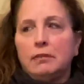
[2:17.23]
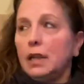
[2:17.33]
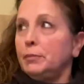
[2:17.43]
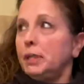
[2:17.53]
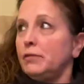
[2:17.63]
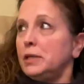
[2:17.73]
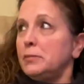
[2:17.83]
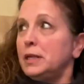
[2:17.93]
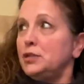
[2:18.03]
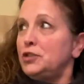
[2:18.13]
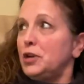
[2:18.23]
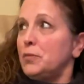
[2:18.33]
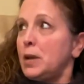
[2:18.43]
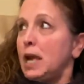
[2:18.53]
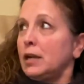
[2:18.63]
I'm giving him his
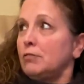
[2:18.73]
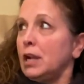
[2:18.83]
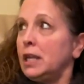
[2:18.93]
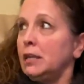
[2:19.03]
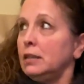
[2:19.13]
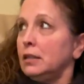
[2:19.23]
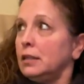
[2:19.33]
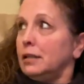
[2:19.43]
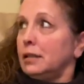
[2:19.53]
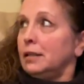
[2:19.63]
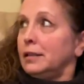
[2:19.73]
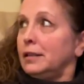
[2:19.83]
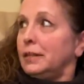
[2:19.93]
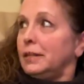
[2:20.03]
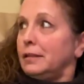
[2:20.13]
share back, right?
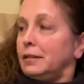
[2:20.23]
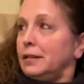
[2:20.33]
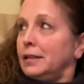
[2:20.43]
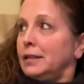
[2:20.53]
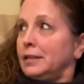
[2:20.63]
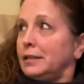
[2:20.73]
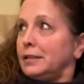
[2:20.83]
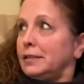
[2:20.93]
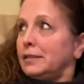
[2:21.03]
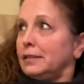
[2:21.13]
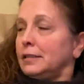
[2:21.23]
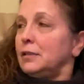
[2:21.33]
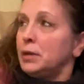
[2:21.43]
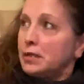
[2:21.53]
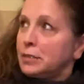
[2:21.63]
What?
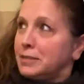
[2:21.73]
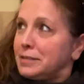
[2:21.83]
Come here.